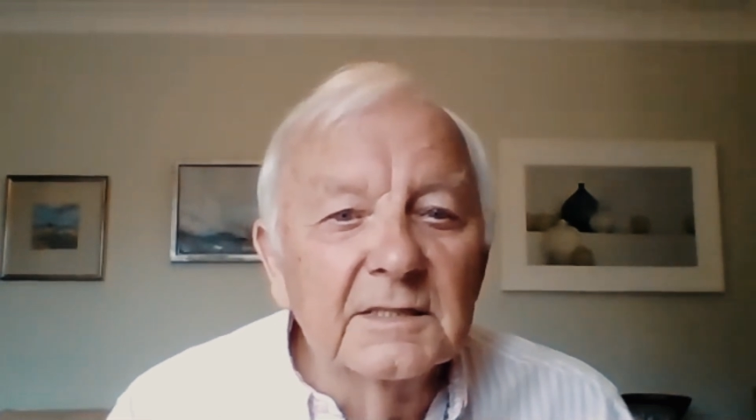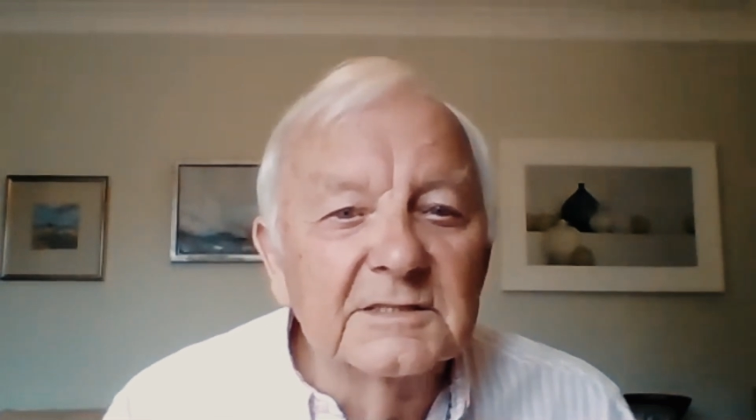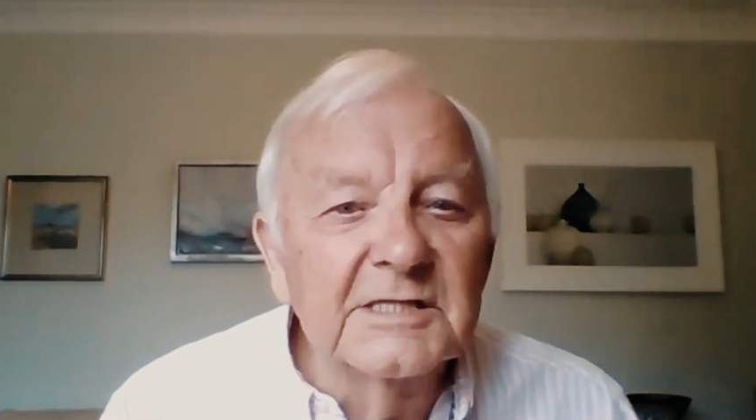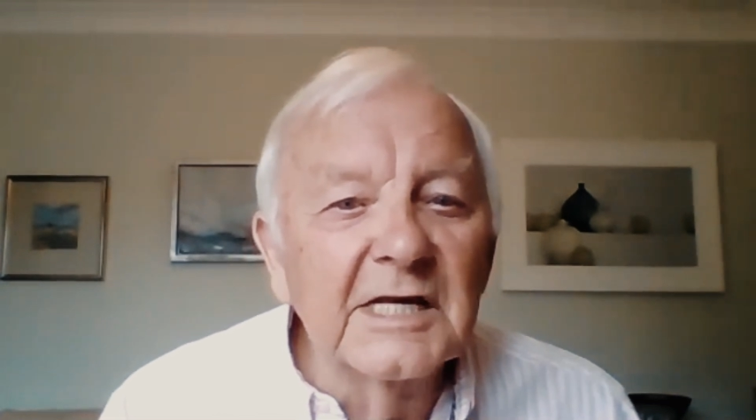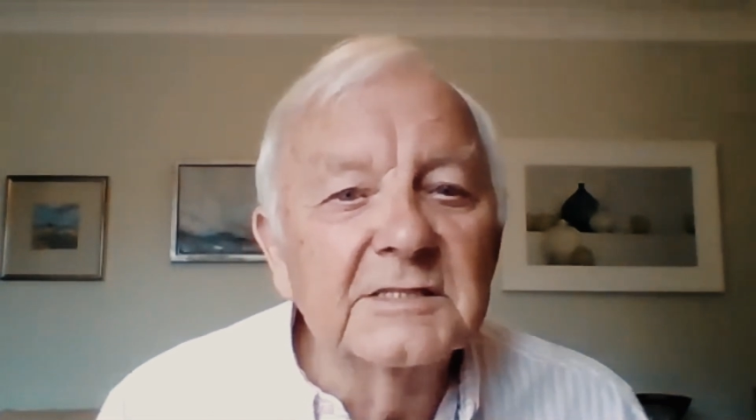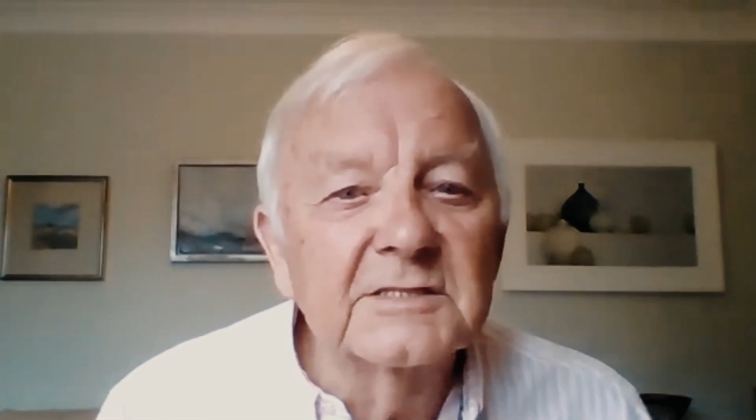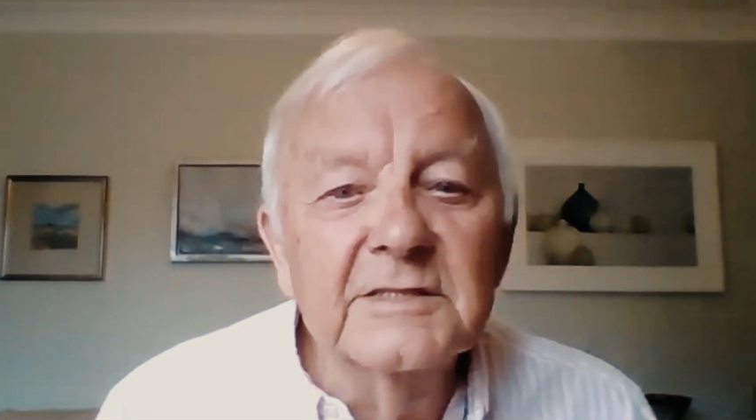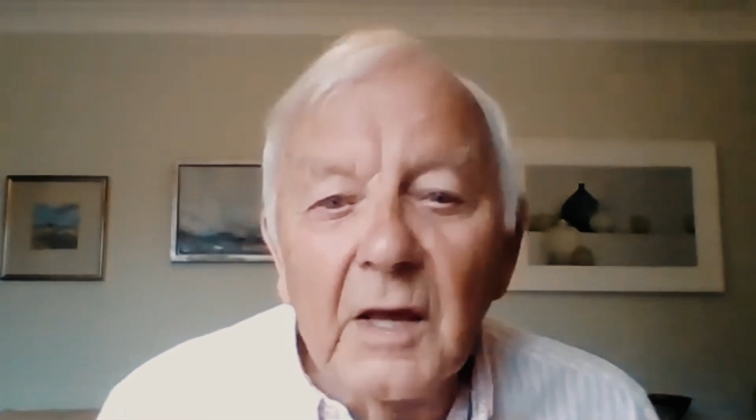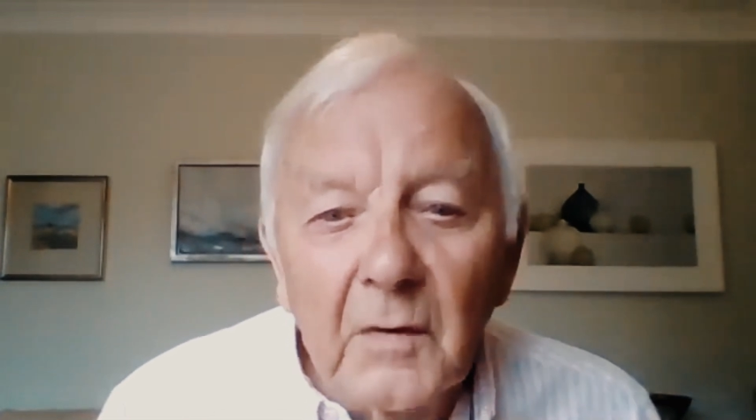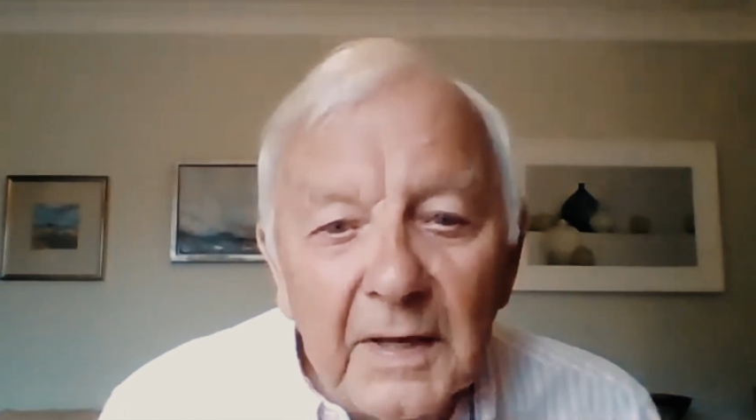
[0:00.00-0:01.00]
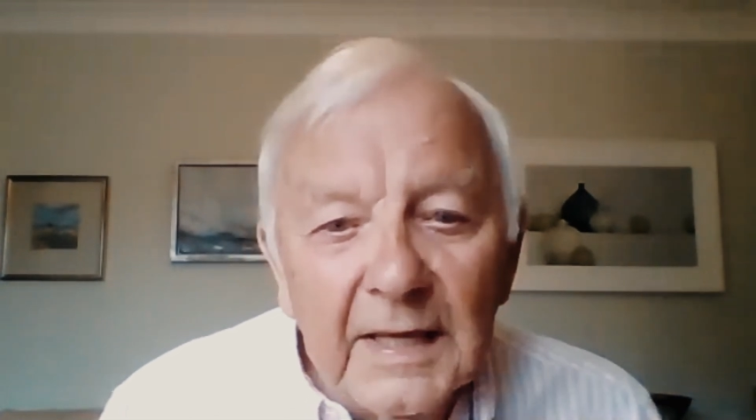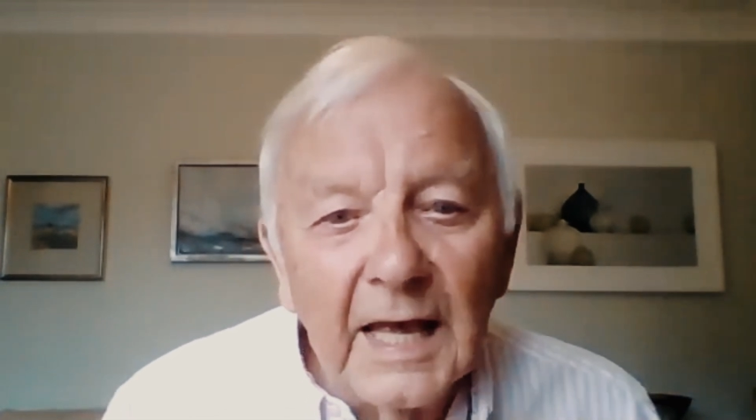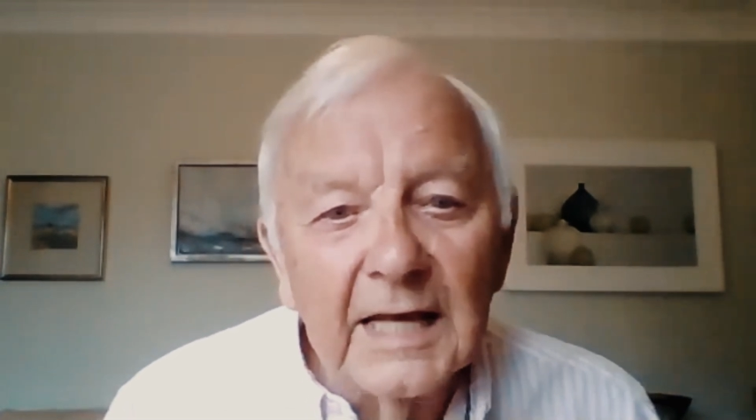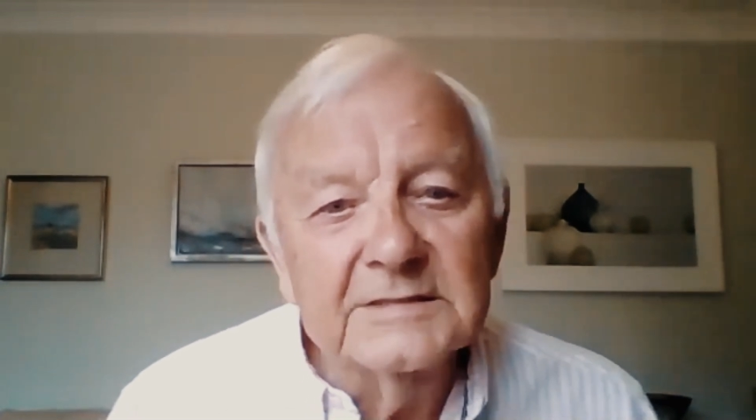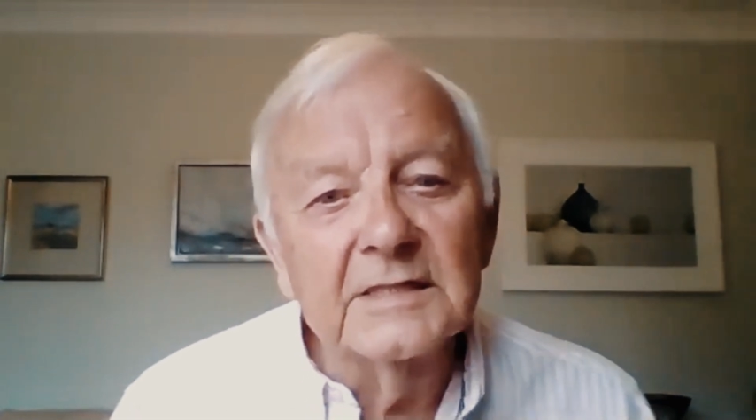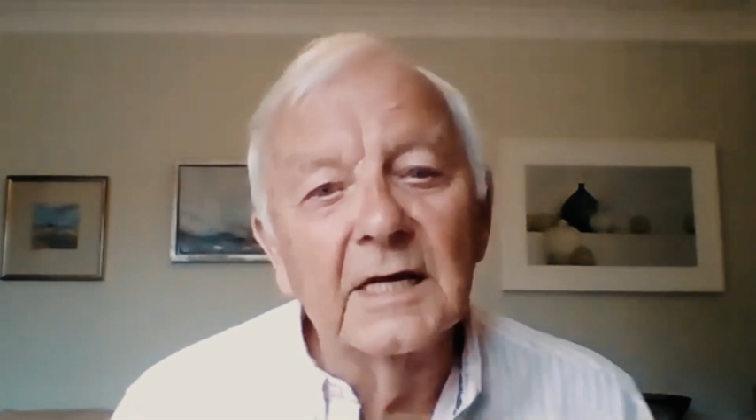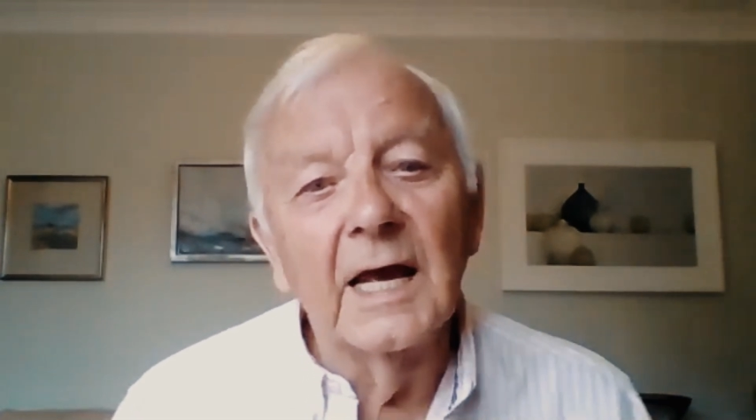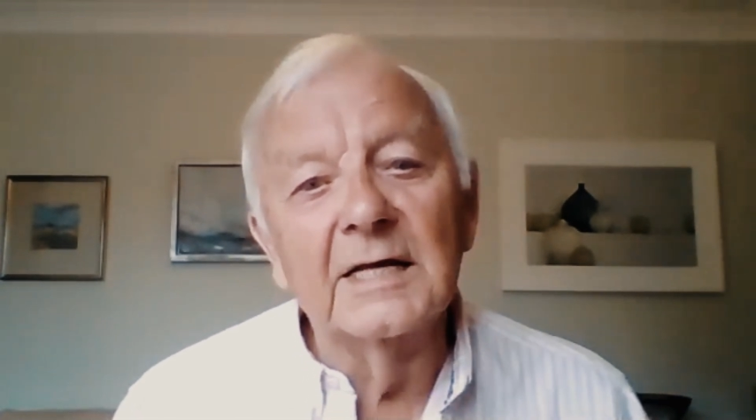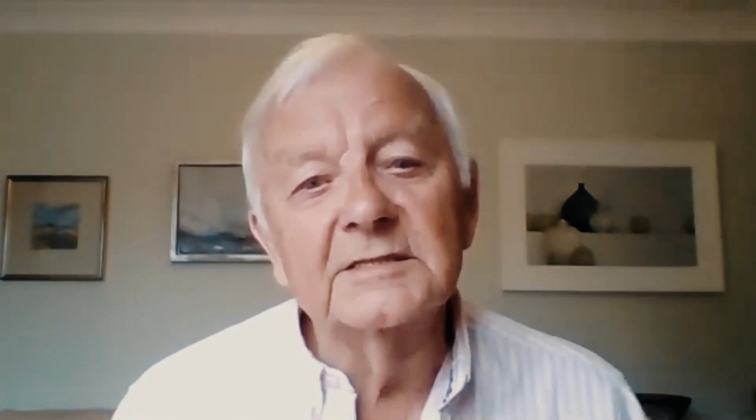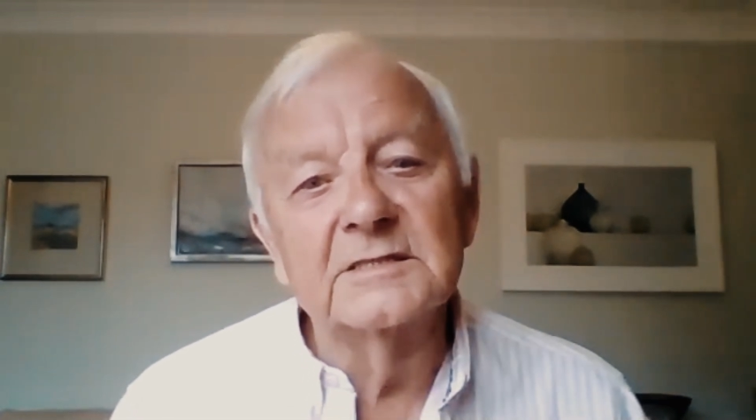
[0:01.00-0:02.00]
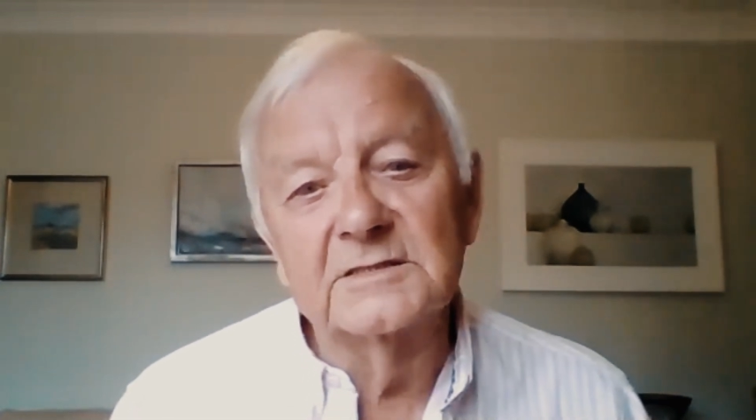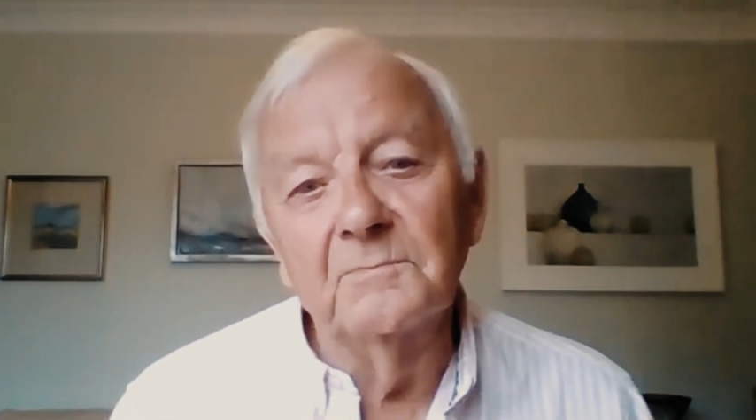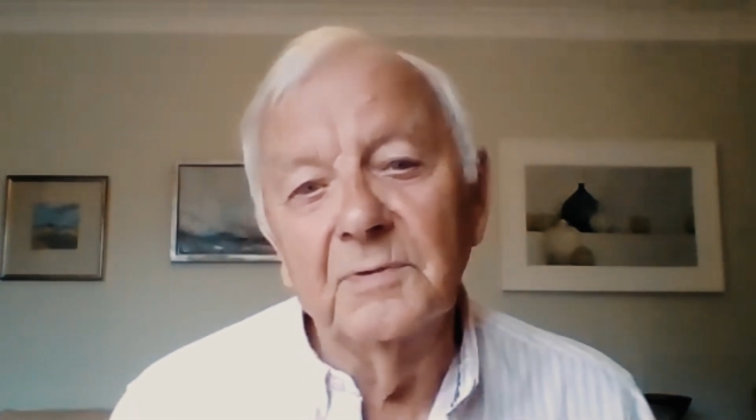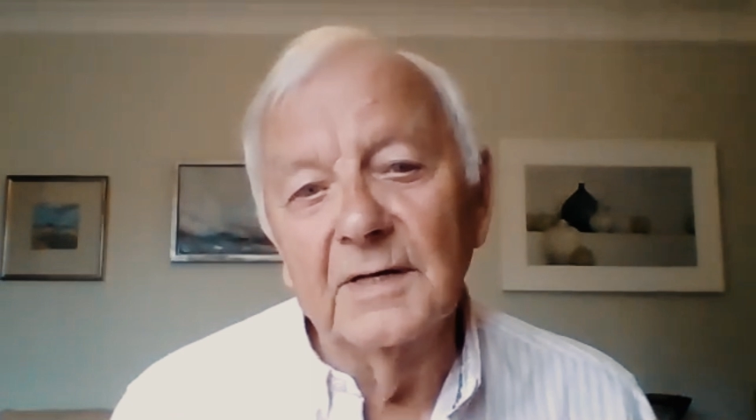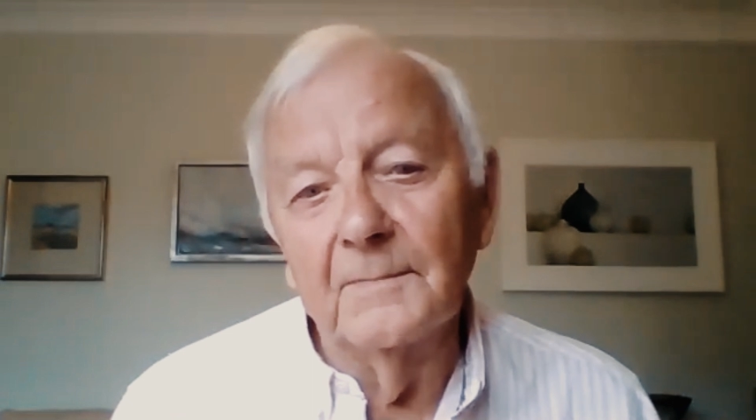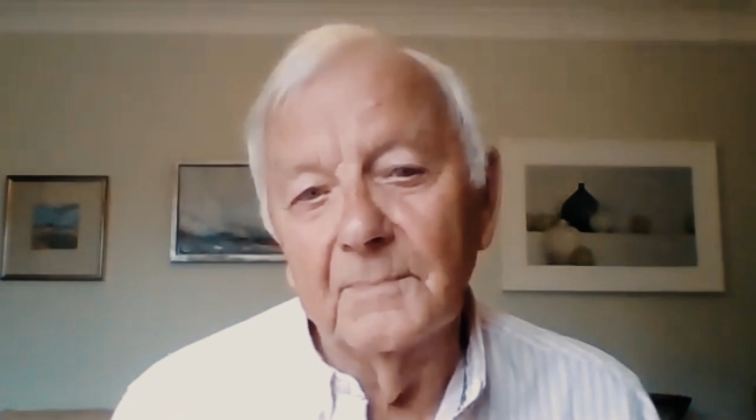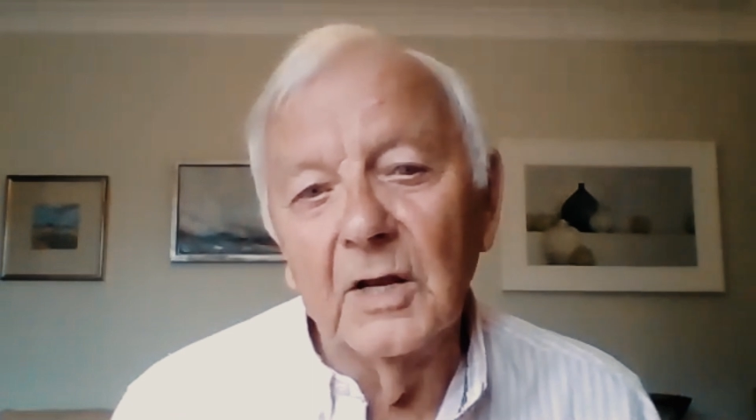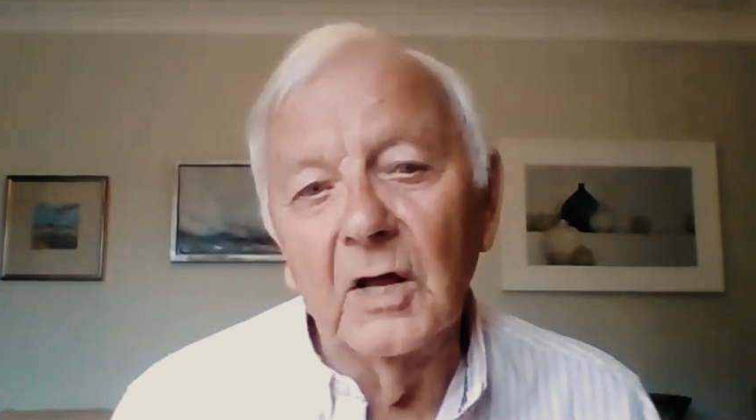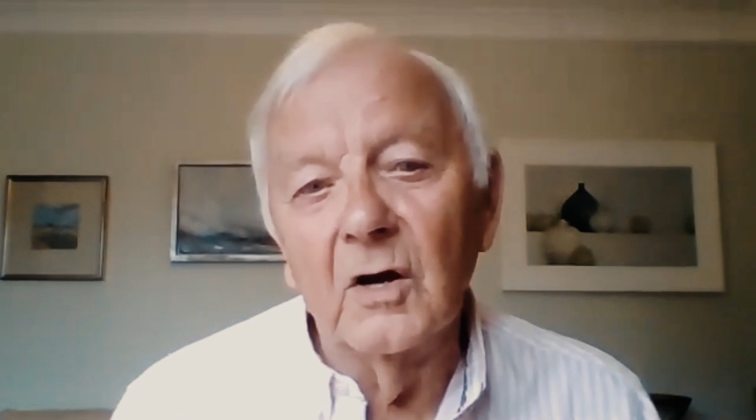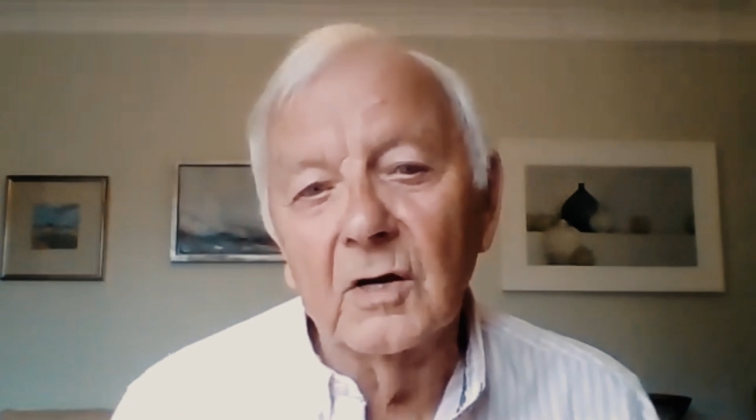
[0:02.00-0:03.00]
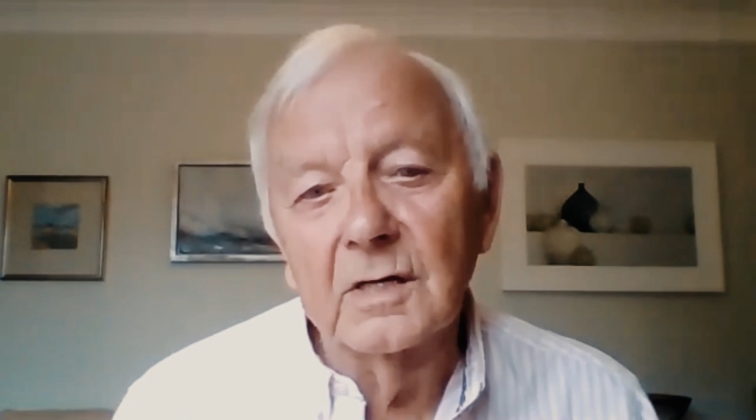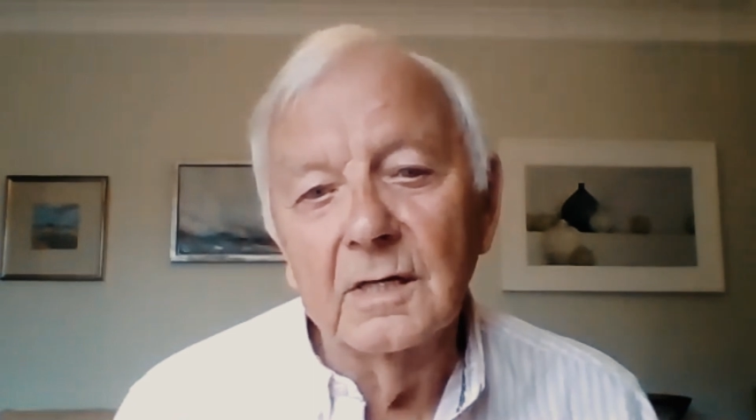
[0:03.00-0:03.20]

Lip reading: sees knowing as simply a block,